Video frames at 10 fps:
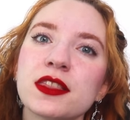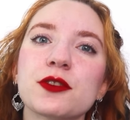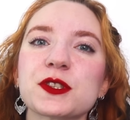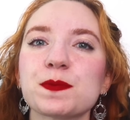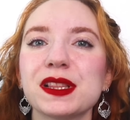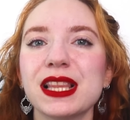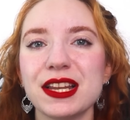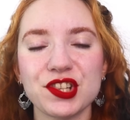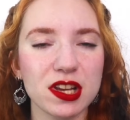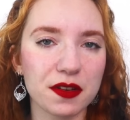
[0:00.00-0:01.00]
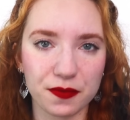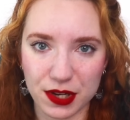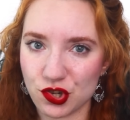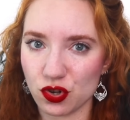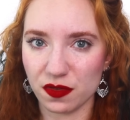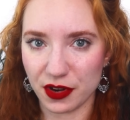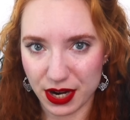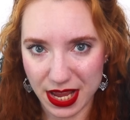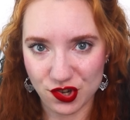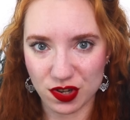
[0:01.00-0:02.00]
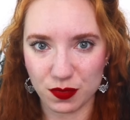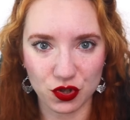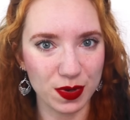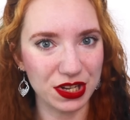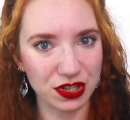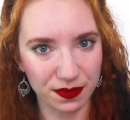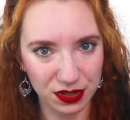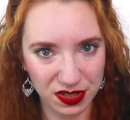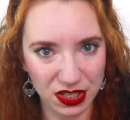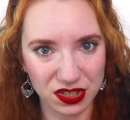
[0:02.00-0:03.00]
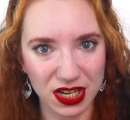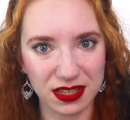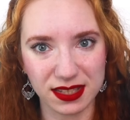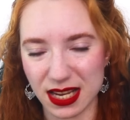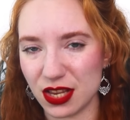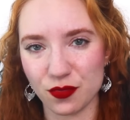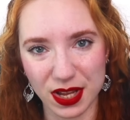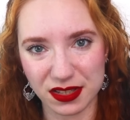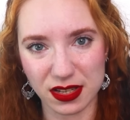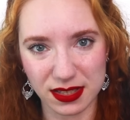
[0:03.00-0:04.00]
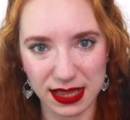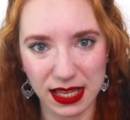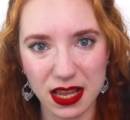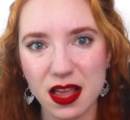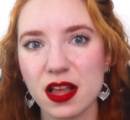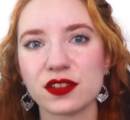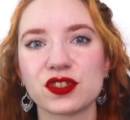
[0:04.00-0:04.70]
There was plenty of regional variation between different city-states in Renaissance Italy,